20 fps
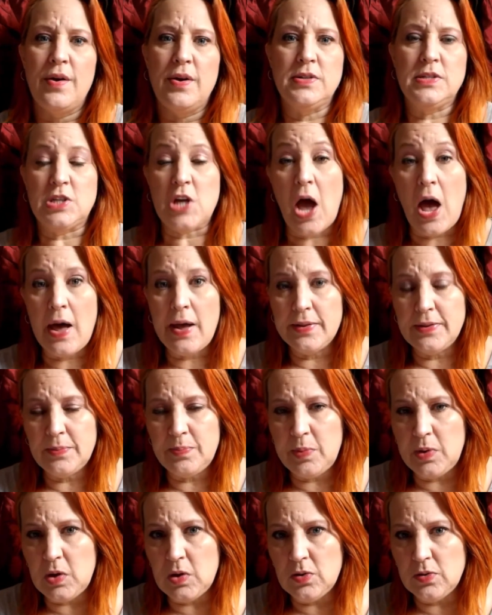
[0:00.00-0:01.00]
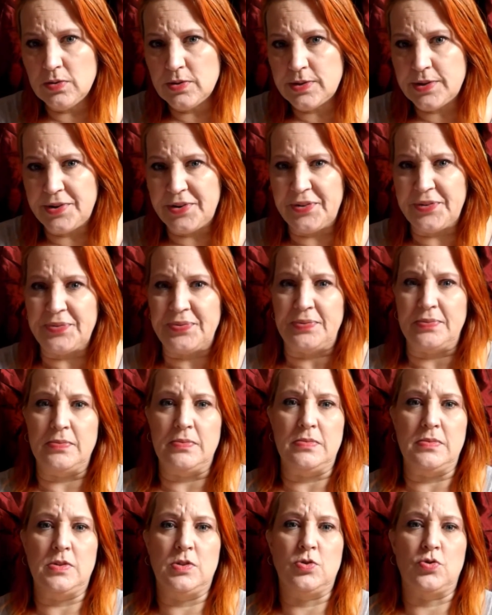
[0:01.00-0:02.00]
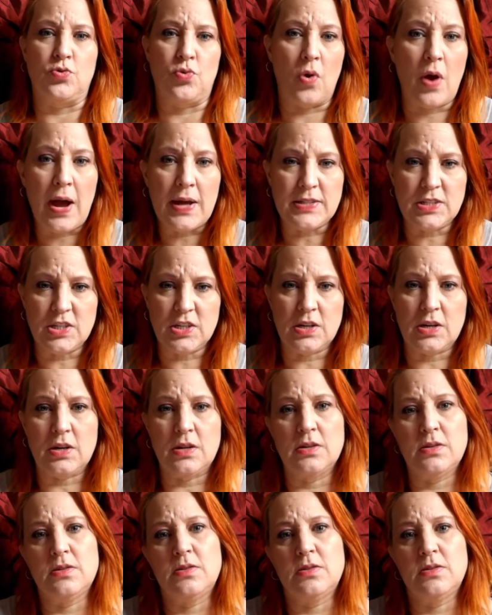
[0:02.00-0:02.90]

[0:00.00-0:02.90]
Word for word: child abuse and her tragic,